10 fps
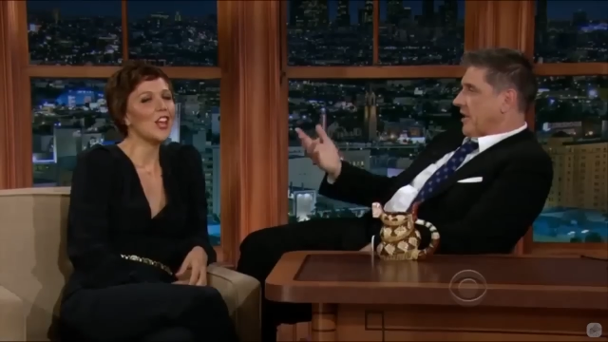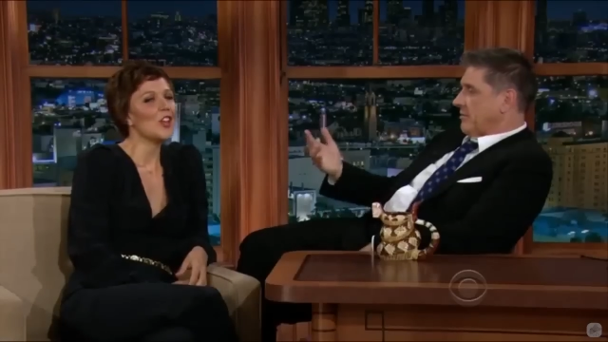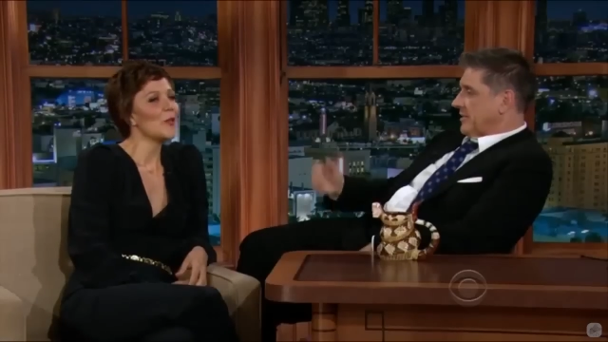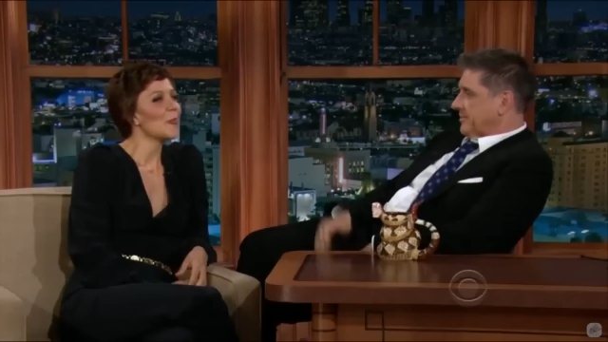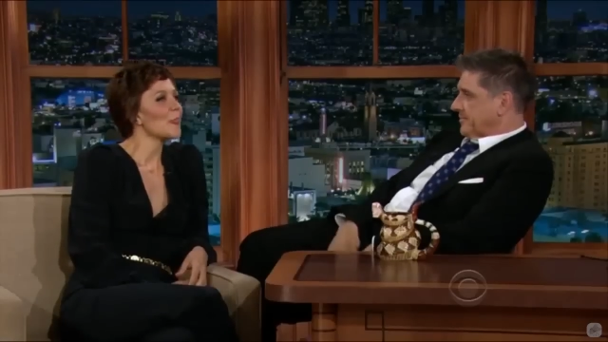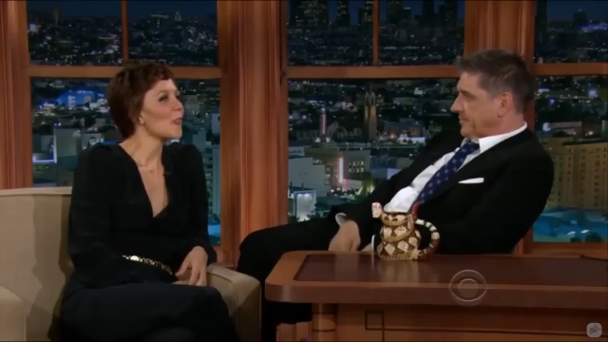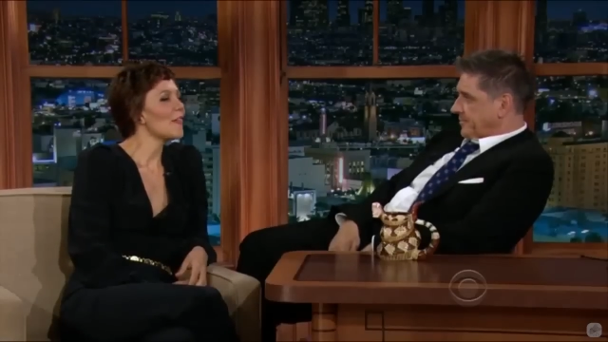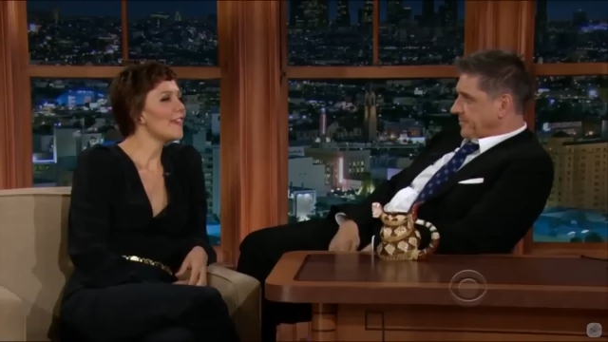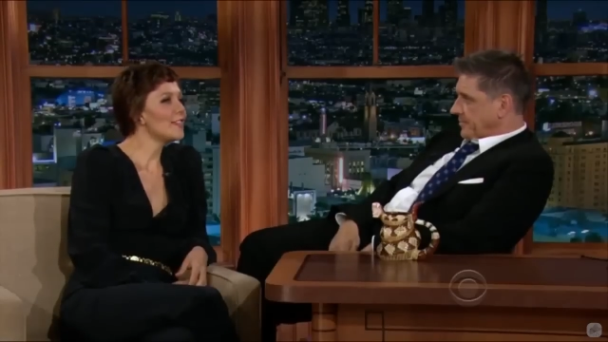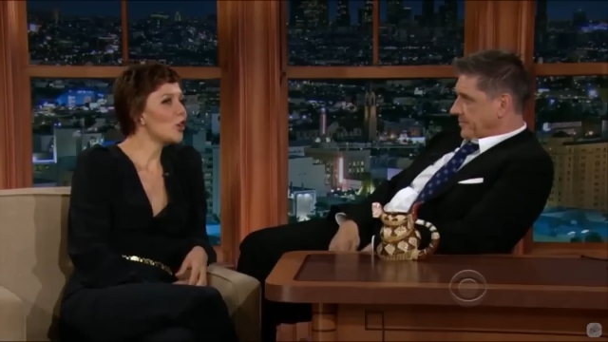Speaker 1: Probably.
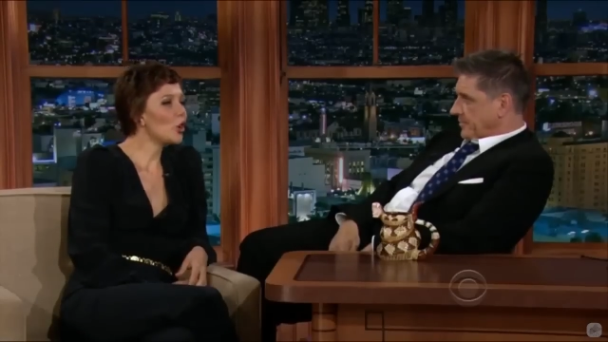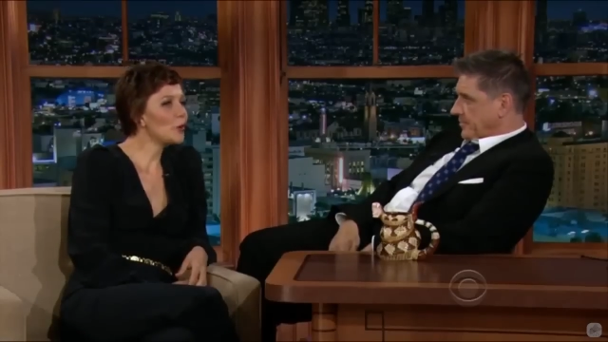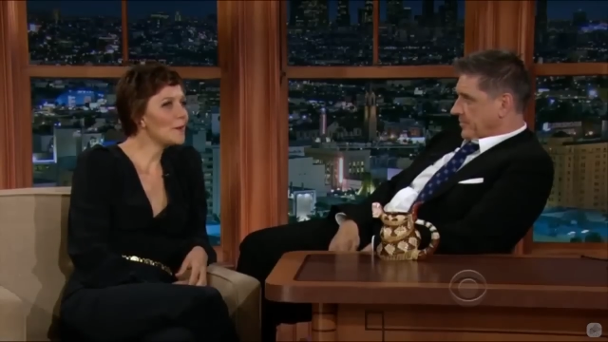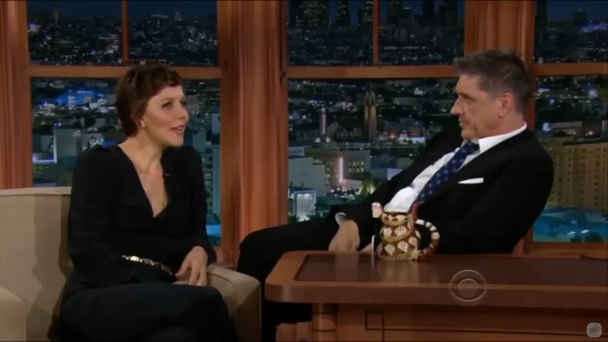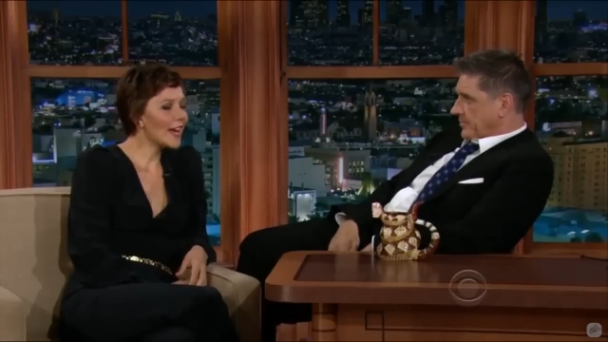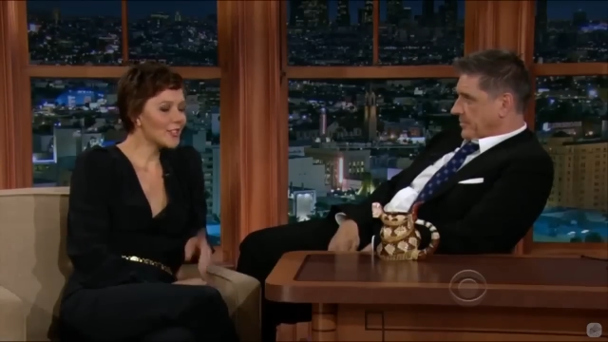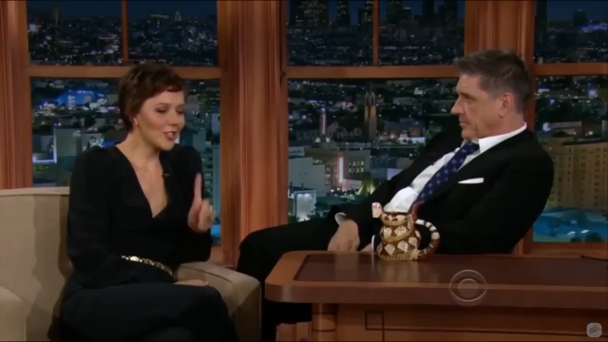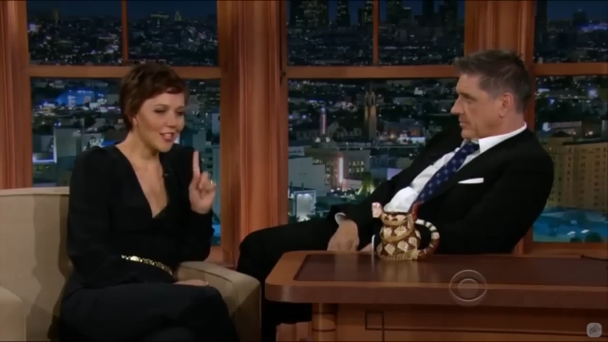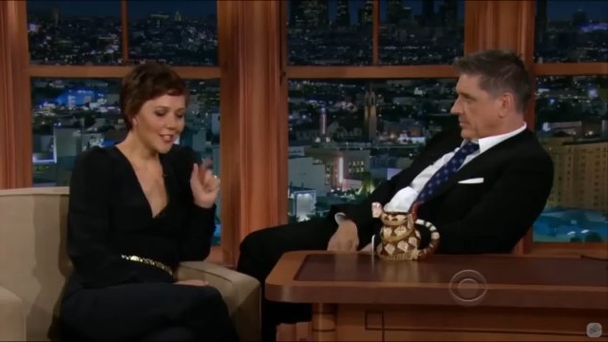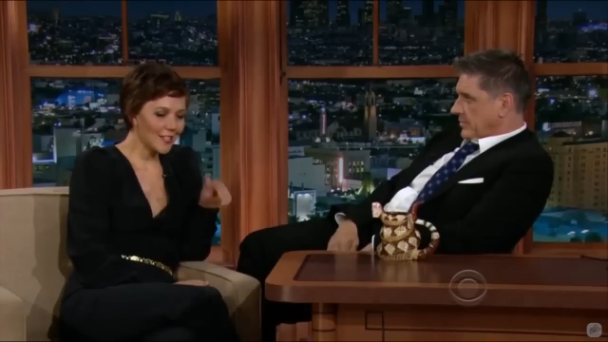They told me,
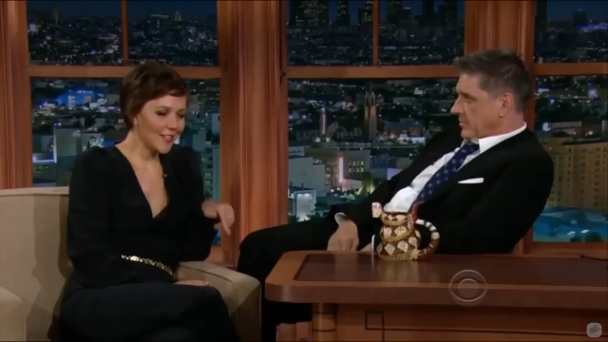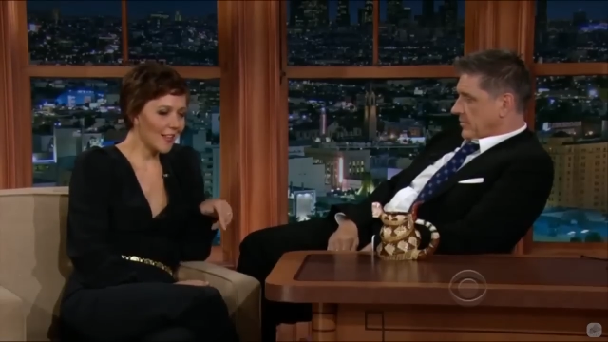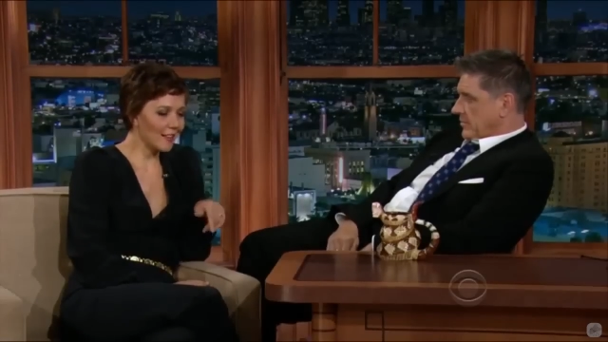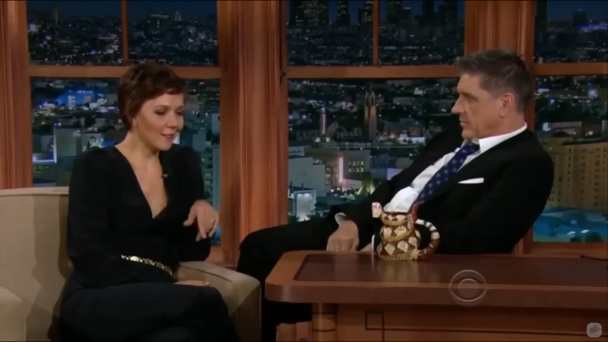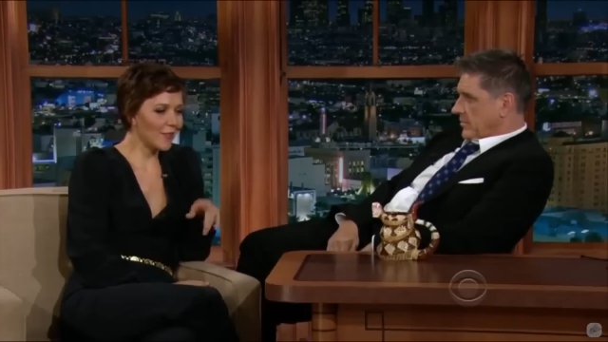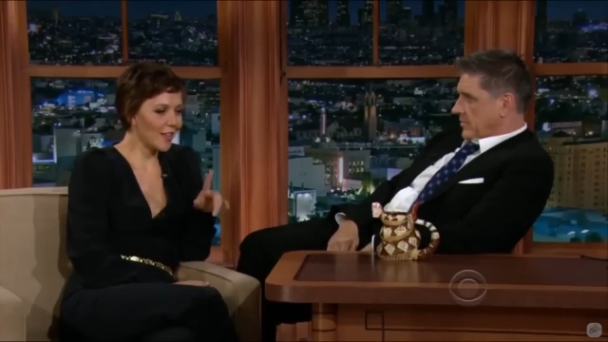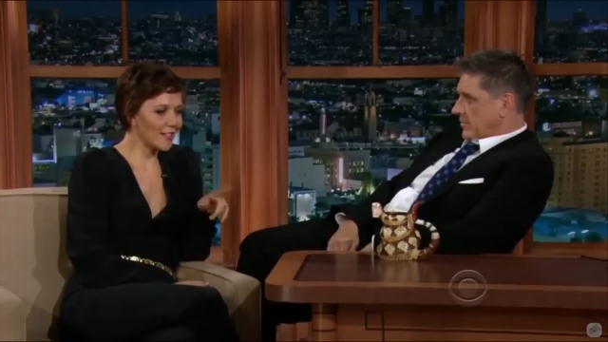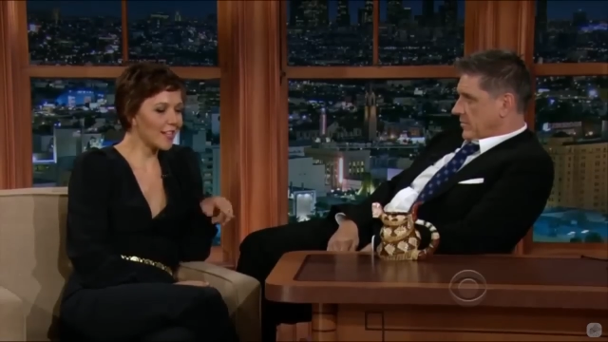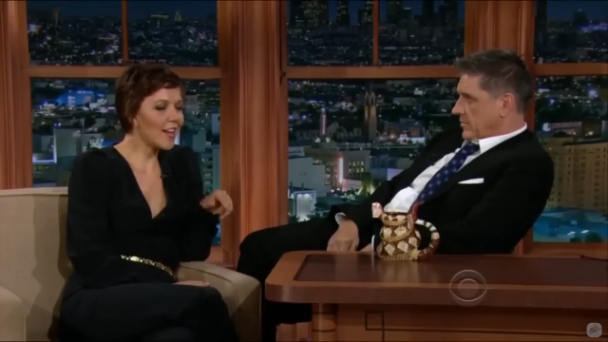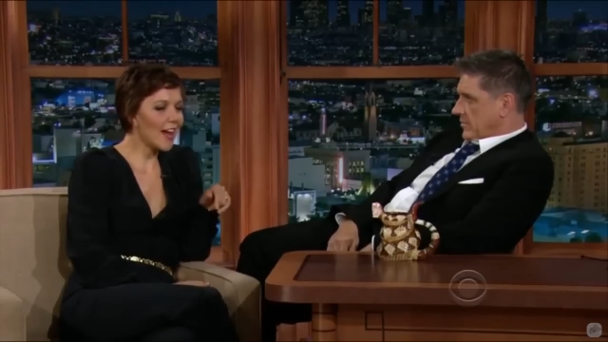actually, because
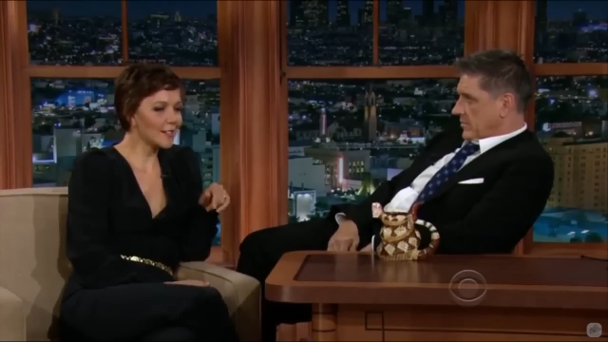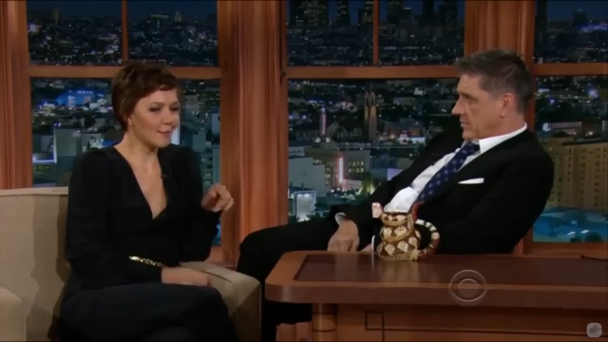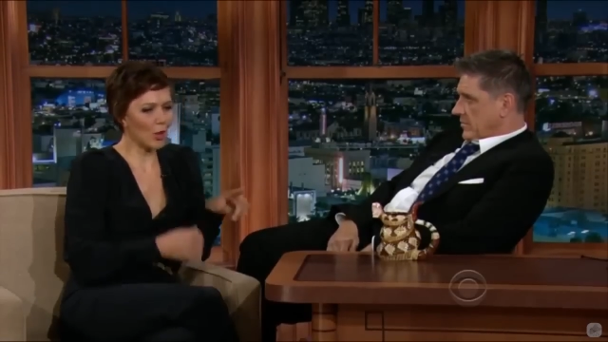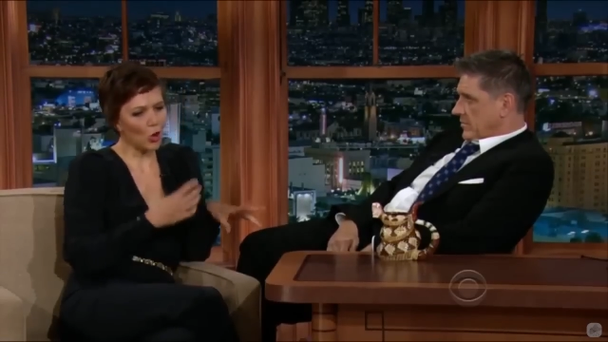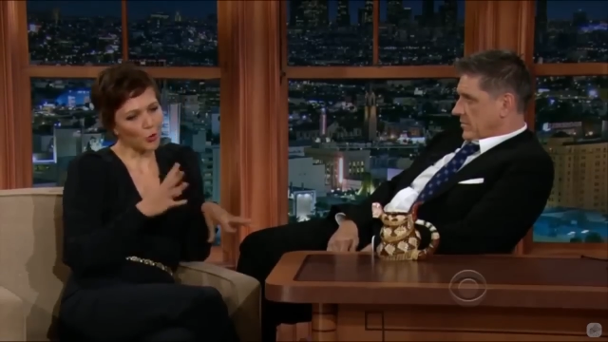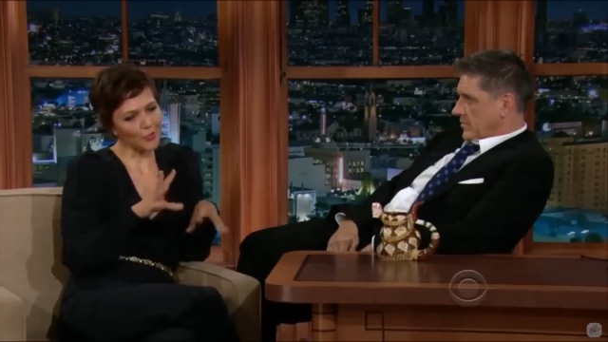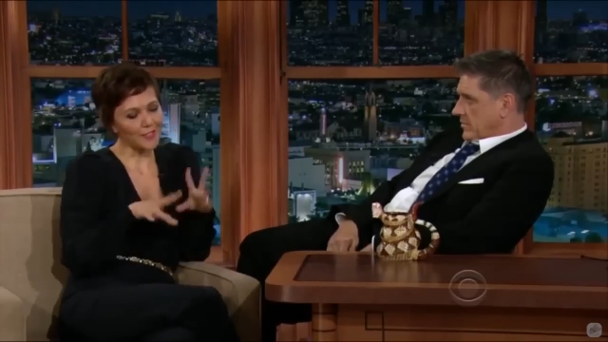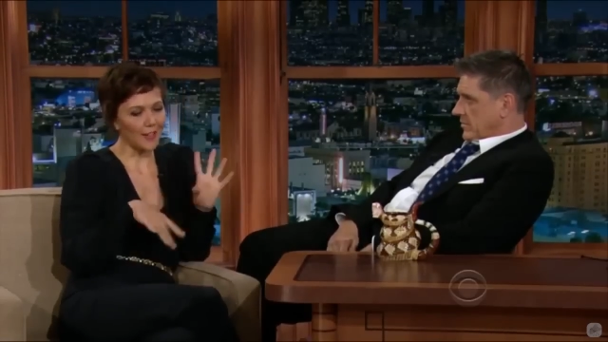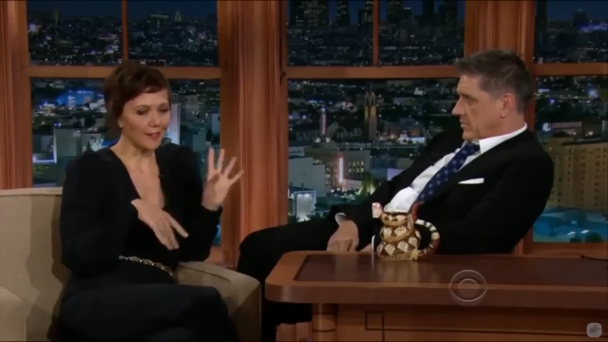they did ask me, oh,